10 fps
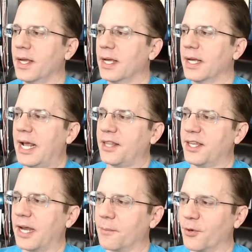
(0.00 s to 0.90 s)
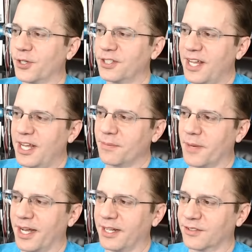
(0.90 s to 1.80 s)
And then I'm going to take
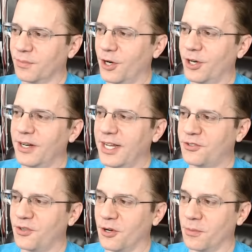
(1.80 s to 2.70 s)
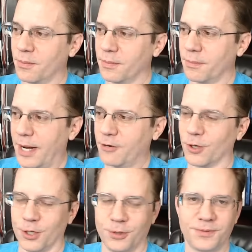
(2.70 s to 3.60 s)
my Smart ATO
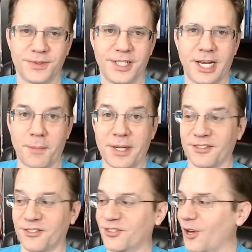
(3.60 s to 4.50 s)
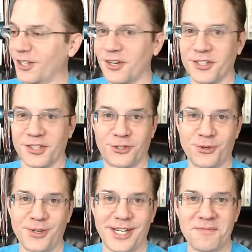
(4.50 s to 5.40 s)
Micro, and I'm going to install it on the
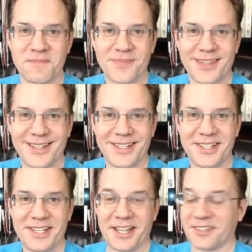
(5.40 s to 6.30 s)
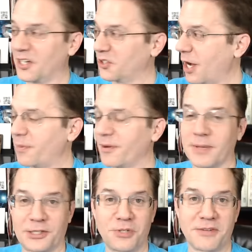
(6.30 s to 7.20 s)
tree, and it's going to top off my
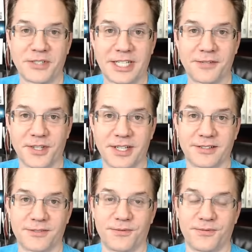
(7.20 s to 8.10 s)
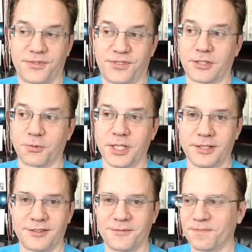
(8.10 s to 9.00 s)
tree every day for the next six
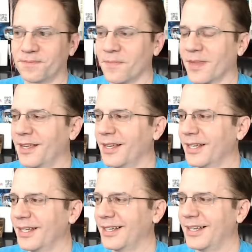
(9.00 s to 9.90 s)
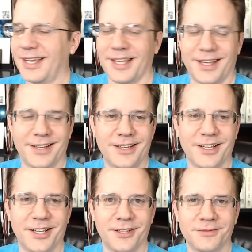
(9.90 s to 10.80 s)
weeks. And
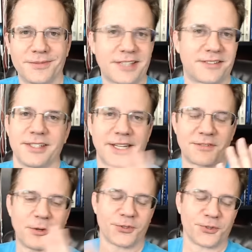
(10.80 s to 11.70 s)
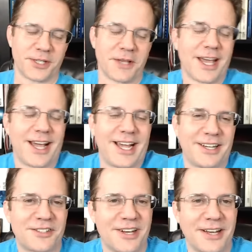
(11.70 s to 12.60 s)
uh, that's it. That's my whole story. I
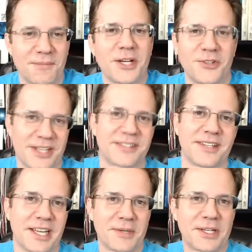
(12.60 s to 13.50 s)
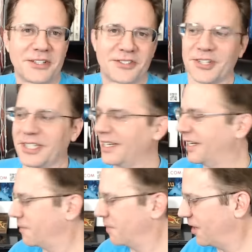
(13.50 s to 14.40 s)
just I'm going to do that today. I'm going to install it, and
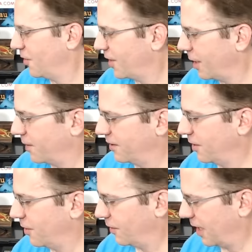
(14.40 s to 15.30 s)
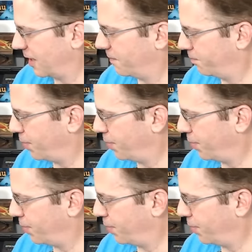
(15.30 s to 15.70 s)
I'm going to hook up a you know like a bucket